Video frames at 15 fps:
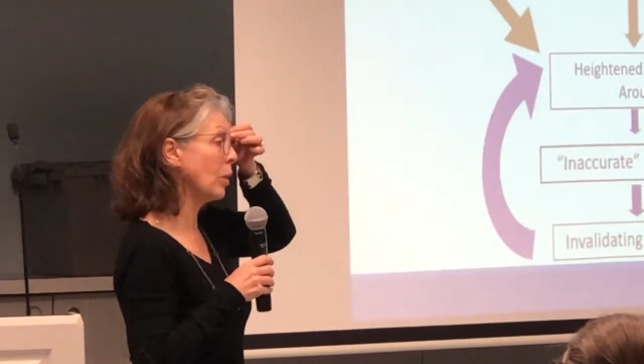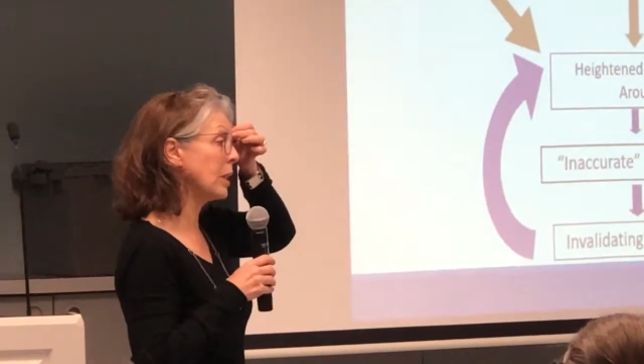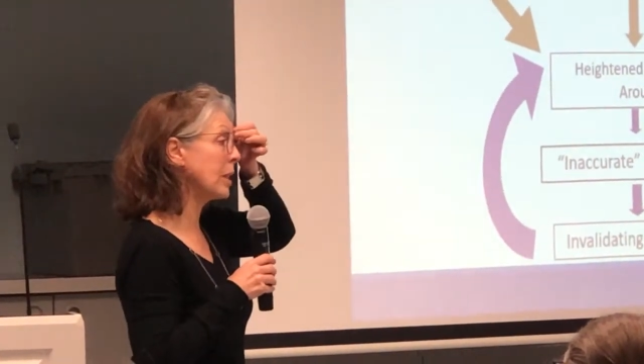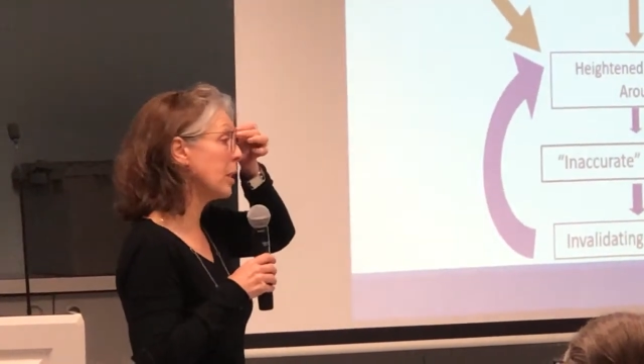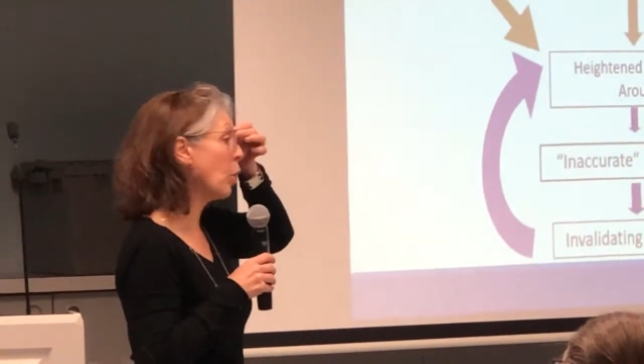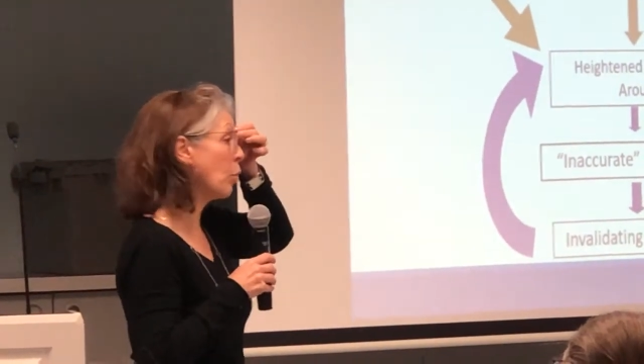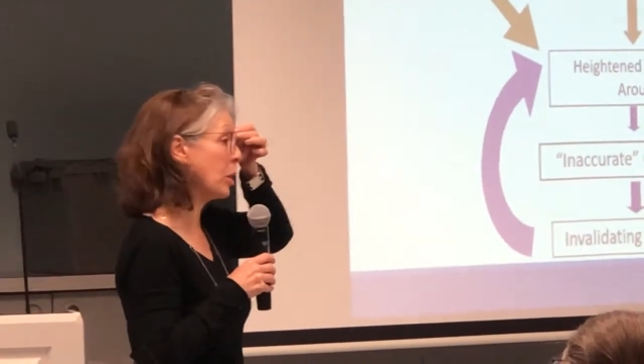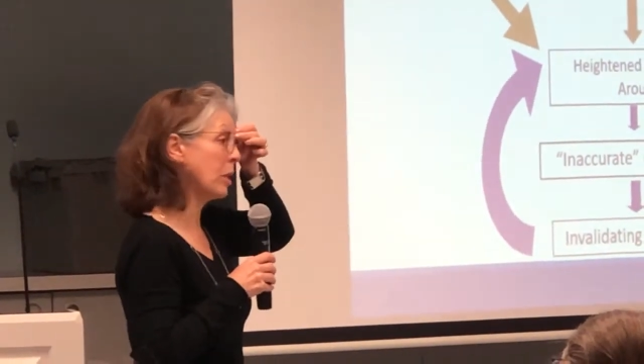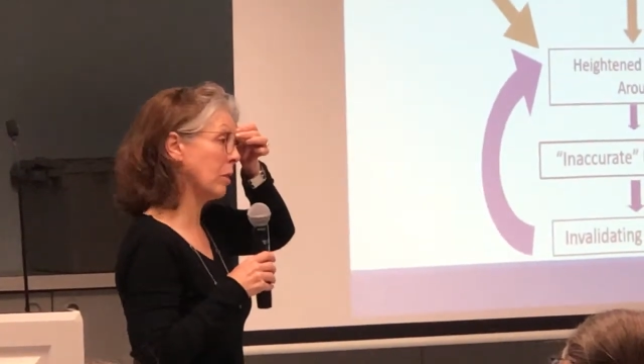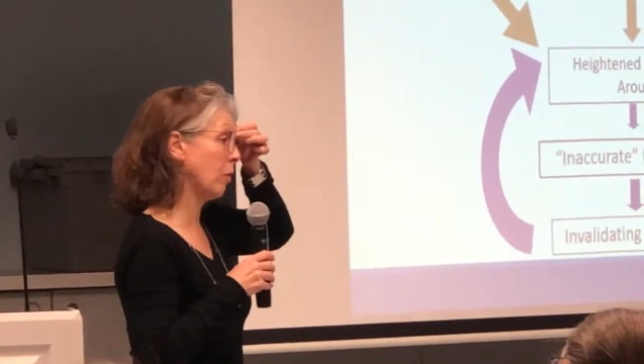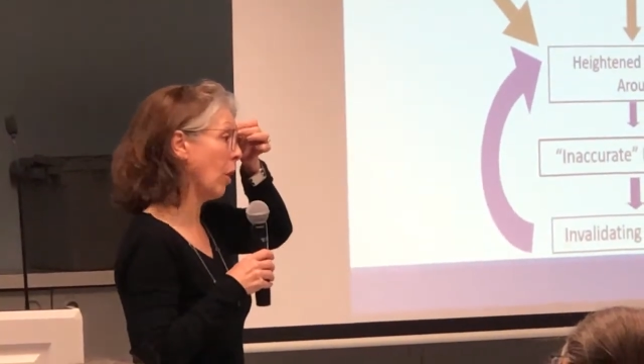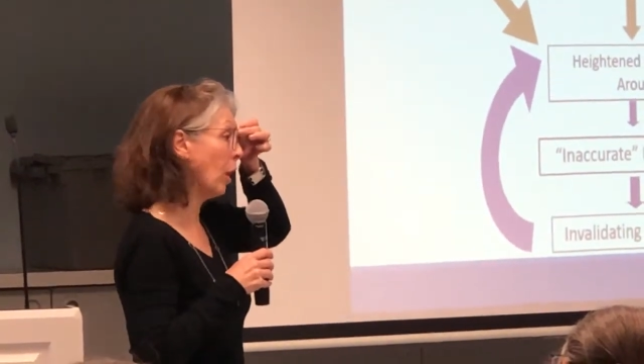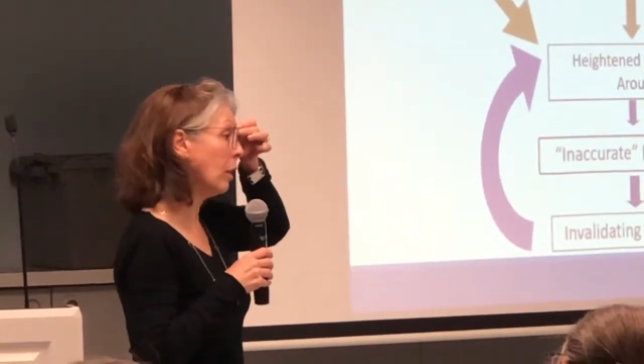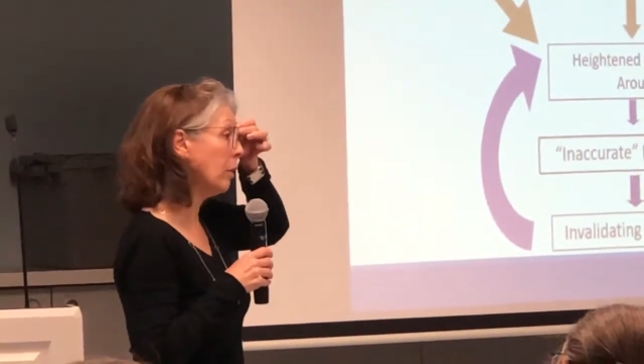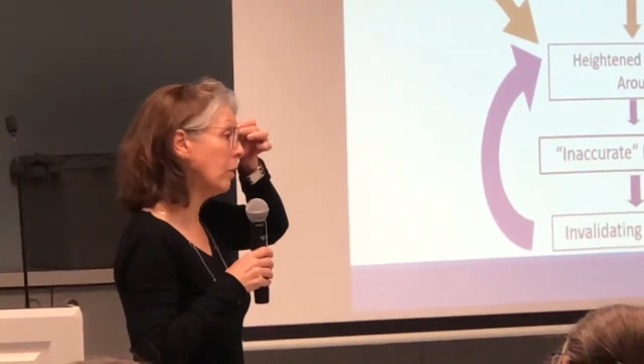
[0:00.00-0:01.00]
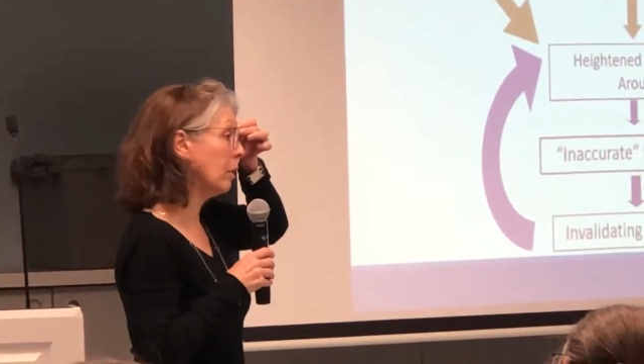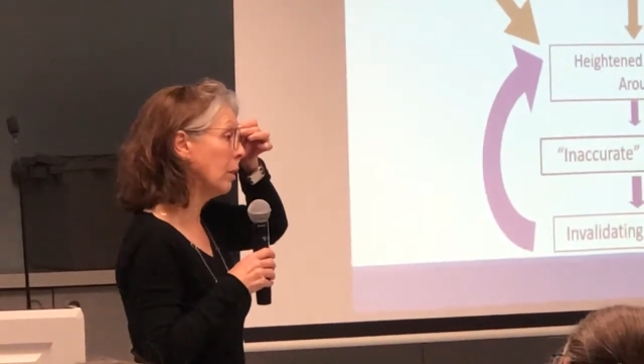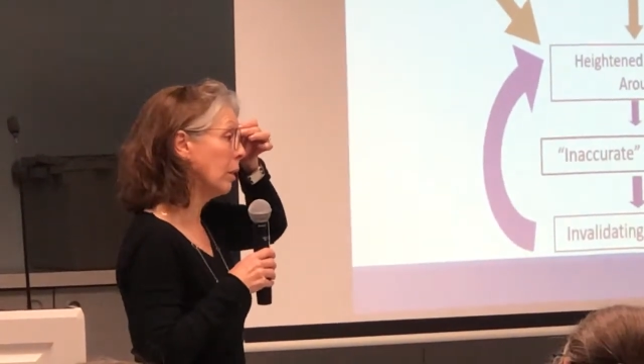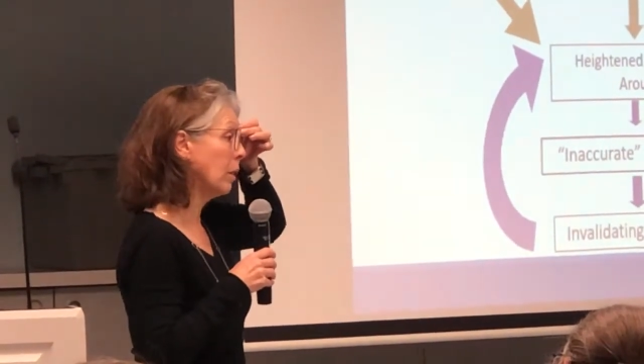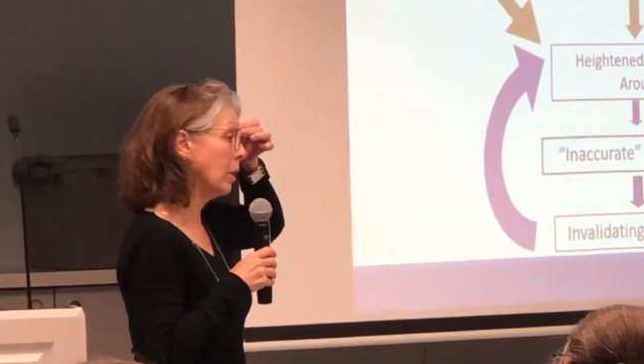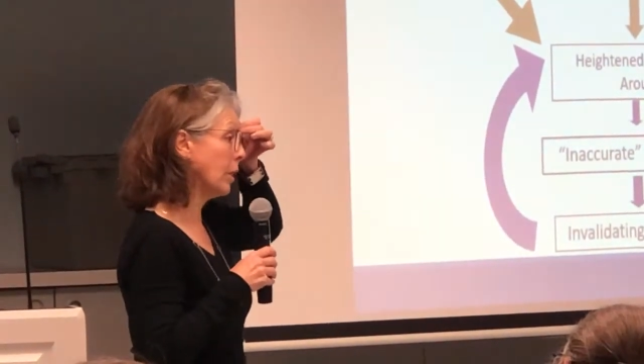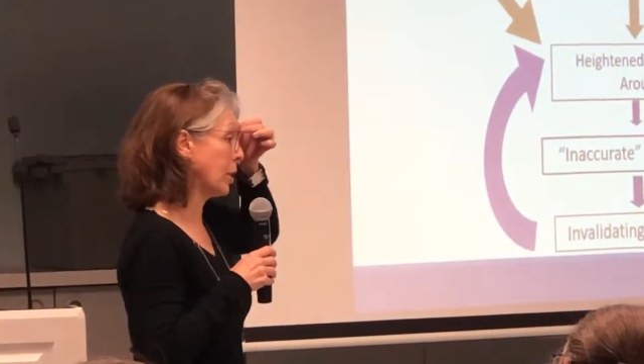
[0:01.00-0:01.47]
It's nobody's fault.
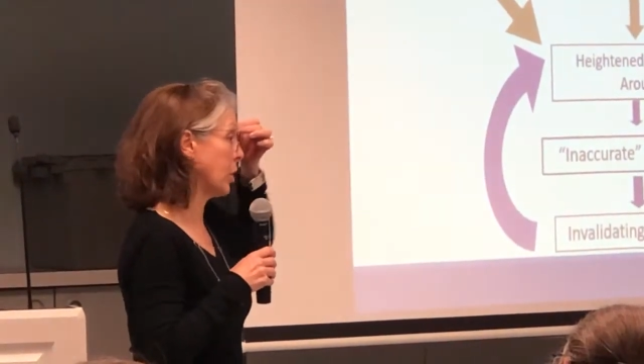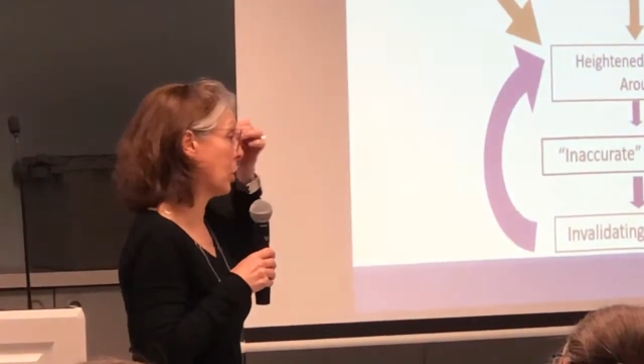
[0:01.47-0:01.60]
It's